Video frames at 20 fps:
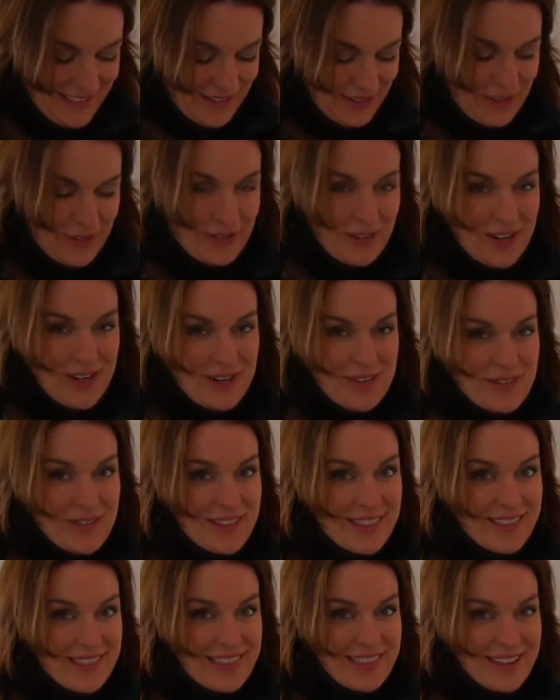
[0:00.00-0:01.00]
We're running
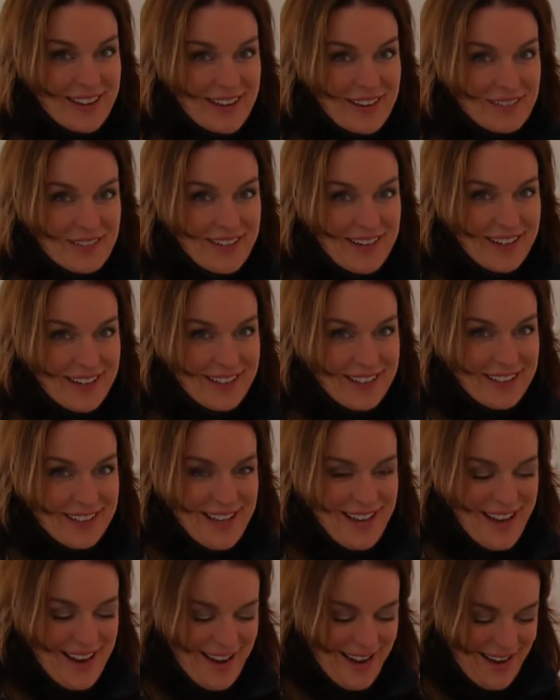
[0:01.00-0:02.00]
with the theme here
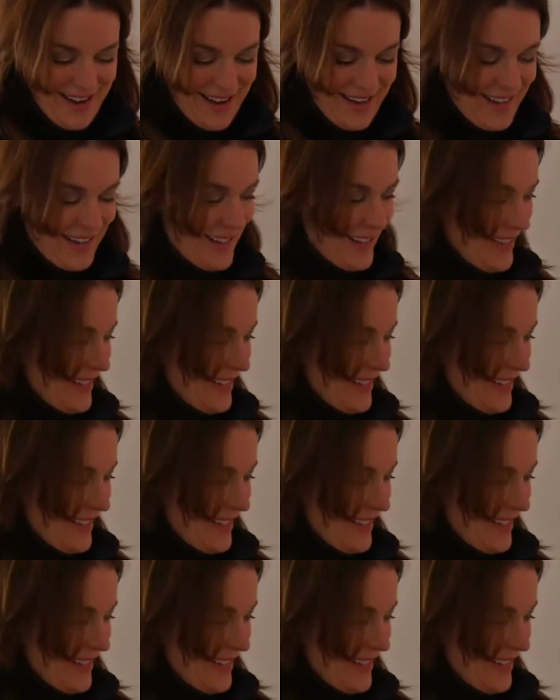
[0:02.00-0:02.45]
today.